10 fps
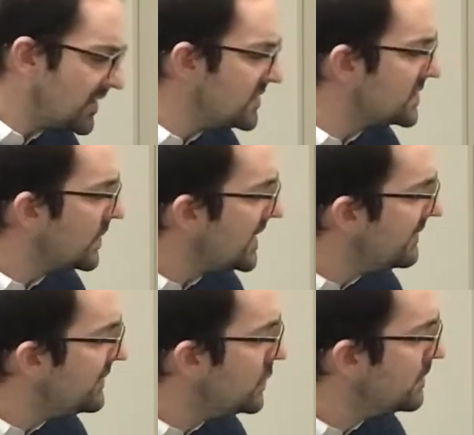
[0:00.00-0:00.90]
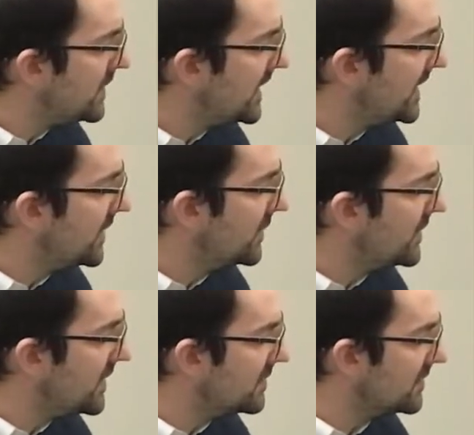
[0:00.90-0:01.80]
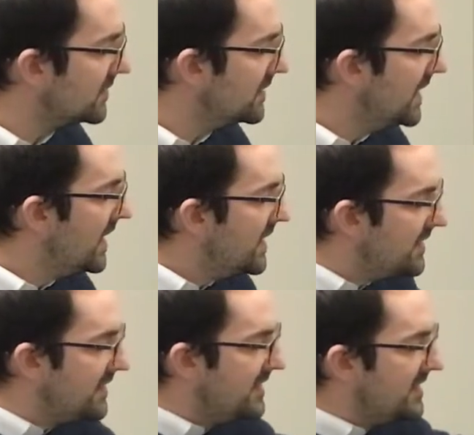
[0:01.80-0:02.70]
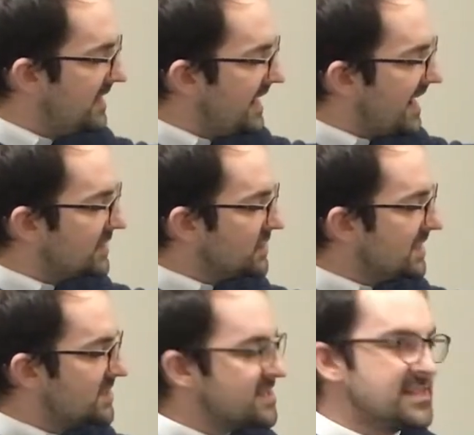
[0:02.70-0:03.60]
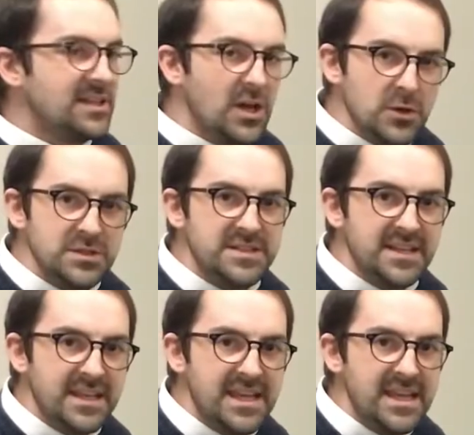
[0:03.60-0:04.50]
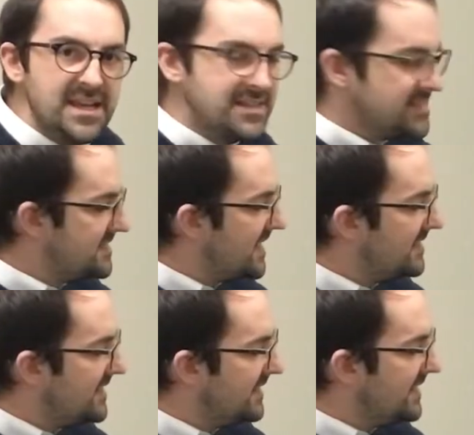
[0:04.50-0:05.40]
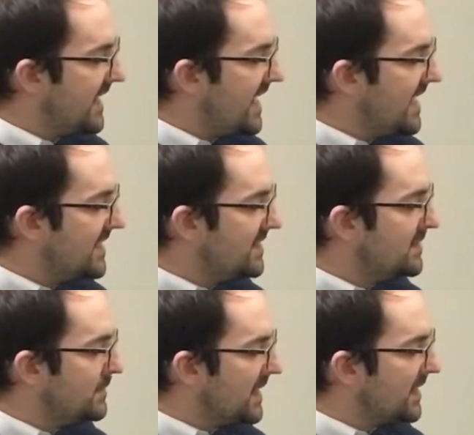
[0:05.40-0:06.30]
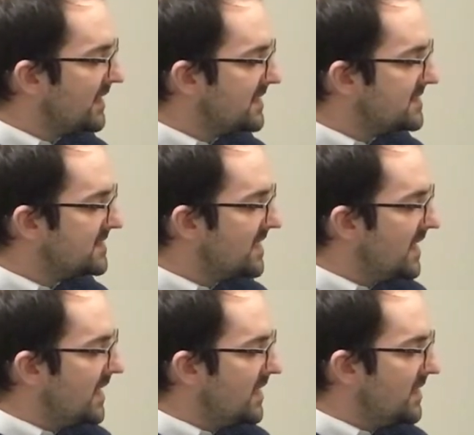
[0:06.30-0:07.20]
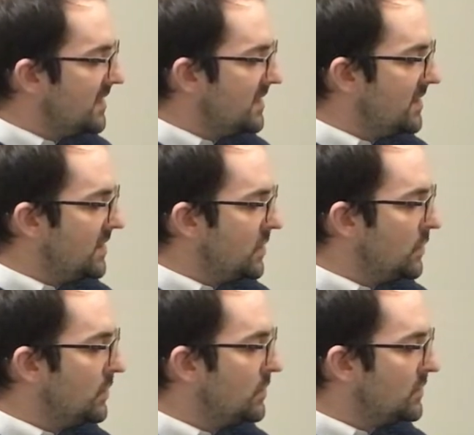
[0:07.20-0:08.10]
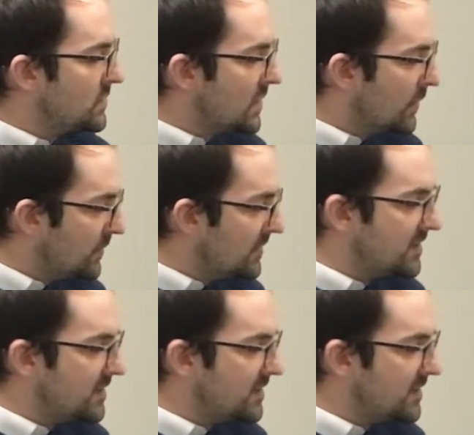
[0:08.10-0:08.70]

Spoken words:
So if you break your knuckle, it actually slows the key descent at the end because you don't